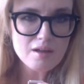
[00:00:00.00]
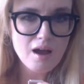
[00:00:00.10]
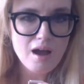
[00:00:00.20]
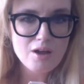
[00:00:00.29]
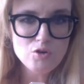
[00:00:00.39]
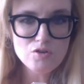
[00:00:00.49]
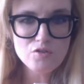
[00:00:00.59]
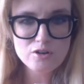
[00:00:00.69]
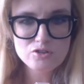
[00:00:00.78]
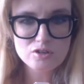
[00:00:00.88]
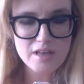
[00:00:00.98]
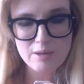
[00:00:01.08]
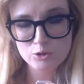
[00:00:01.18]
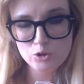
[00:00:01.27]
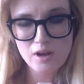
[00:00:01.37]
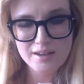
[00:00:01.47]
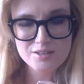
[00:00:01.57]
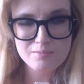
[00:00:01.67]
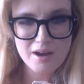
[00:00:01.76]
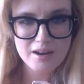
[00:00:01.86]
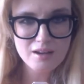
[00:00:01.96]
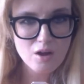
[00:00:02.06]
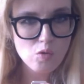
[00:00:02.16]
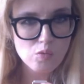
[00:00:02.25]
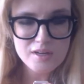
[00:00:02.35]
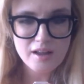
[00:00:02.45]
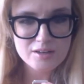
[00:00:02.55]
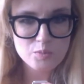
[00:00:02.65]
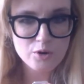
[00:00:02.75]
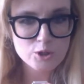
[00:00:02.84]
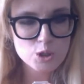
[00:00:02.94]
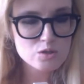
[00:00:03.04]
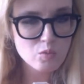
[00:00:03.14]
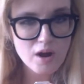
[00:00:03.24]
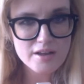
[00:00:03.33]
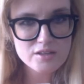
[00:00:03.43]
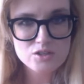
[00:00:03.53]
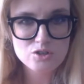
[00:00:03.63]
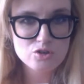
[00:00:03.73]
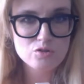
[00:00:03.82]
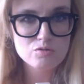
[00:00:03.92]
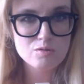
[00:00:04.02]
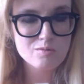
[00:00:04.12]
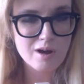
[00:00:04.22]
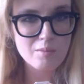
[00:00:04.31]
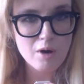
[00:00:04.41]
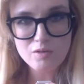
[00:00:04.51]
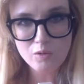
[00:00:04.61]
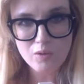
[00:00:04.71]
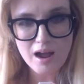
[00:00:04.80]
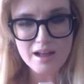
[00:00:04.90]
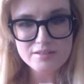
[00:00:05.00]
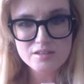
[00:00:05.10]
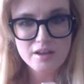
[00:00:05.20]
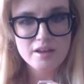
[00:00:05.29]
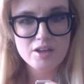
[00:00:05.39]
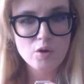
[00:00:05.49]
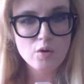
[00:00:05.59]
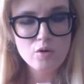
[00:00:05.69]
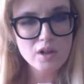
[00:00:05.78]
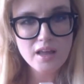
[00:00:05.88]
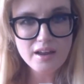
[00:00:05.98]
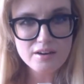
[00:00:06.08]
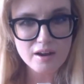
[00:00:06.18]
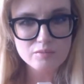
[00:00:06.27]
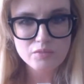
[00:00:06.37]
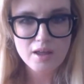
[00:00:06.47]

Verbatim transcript: uh, Universal said, Would you like some money? We'd like to purchase the rights to do uh, Marvel rides here in Orlando.